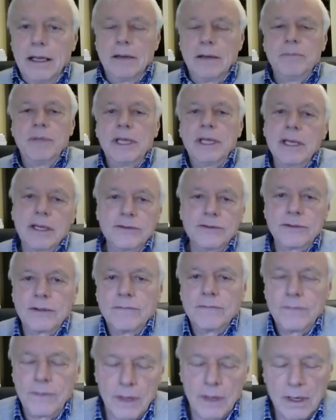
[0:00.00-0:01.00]
because
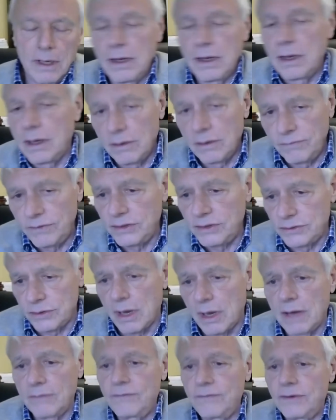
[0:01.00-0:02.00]
of his
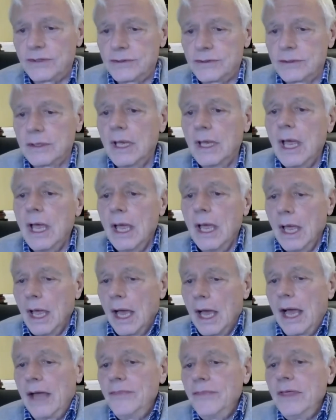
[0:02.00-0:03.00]
office.
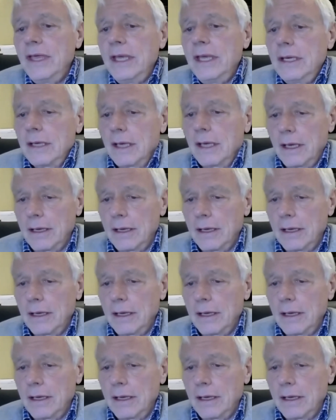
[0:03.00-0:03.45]
I think